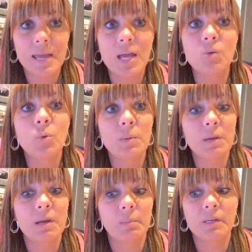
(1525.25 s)
and we
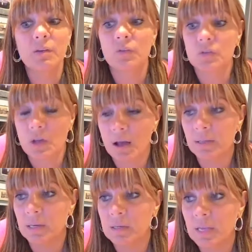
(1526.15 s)
become each other's
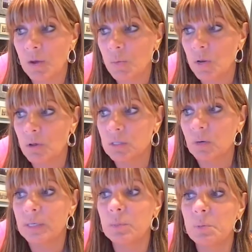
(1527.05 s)
colleagues and we also
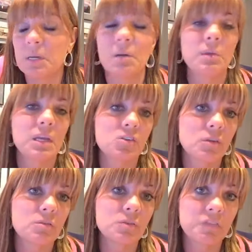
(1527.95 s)
end up becoming each
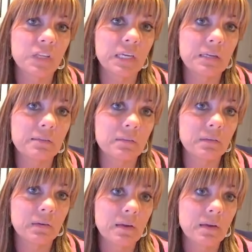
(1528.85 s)
other's affiliates.